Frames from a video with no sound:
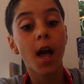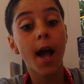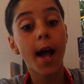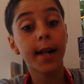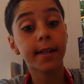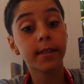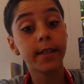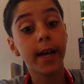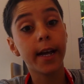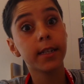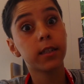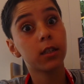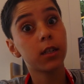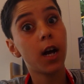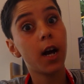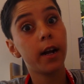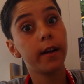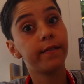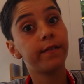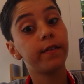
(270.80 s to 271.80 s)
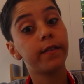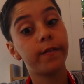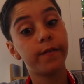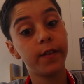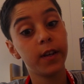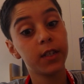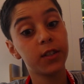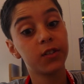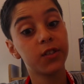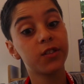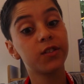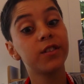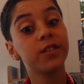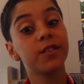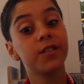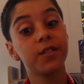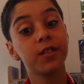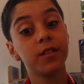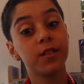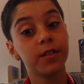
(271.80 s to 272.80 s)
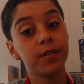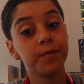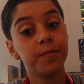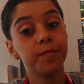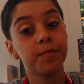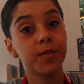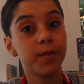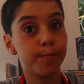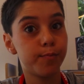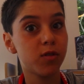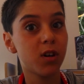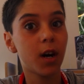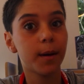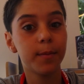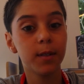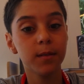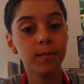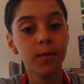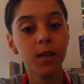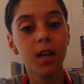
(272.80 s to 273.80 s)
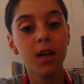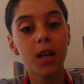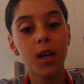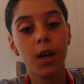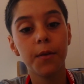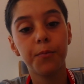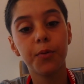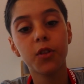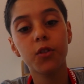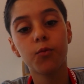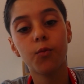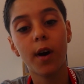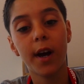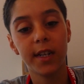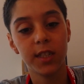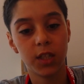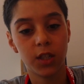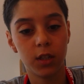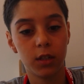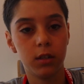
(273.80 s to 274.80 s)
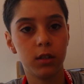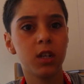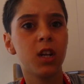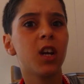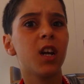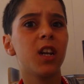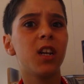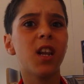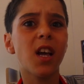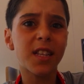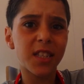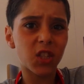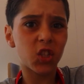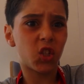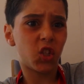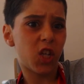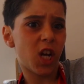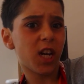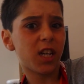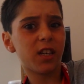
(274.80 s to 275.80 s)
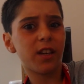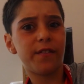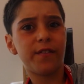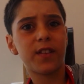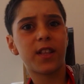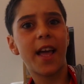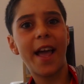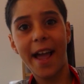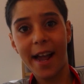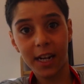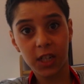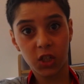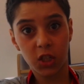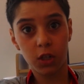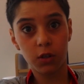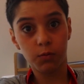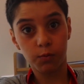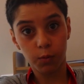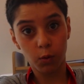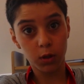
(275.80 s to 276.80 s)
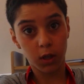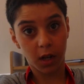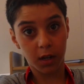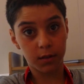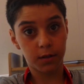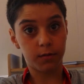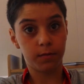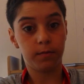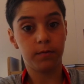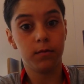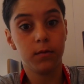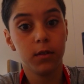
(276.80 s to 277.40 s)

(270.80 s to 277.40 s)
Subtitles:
At last, I've fixed the problem and put the wires in. Let's check if it actually works.